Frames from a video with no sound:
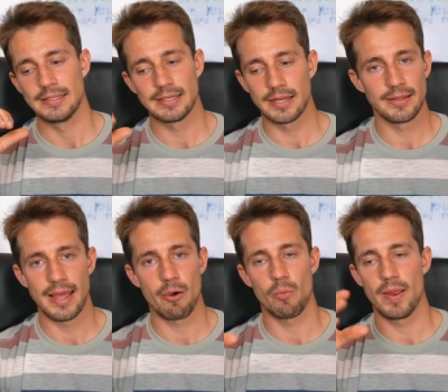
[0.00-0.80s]
not in
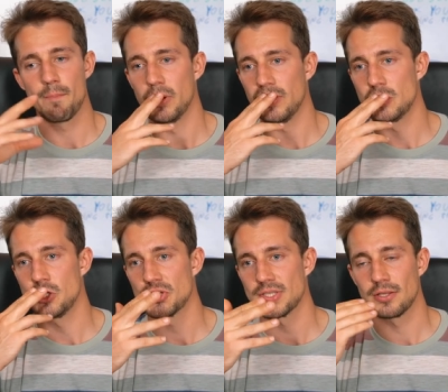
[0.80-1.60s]
that way, but
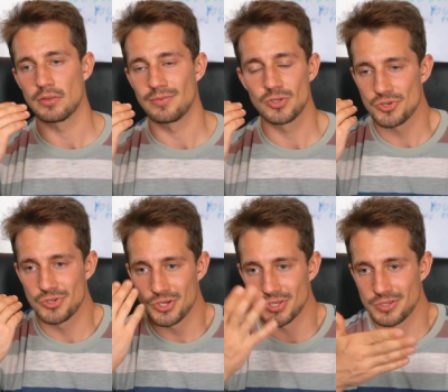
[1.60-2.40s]
just the,
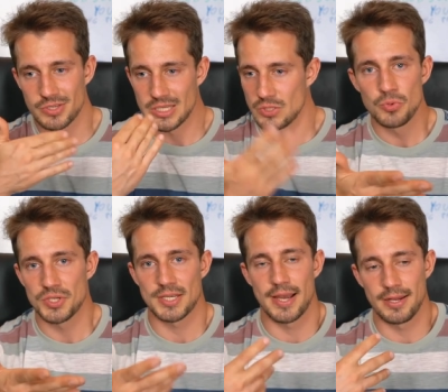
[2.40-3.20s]
just
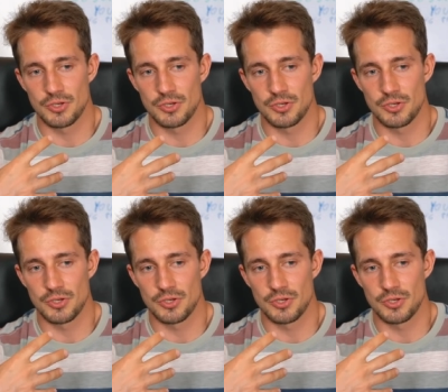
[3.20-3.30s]
suicide.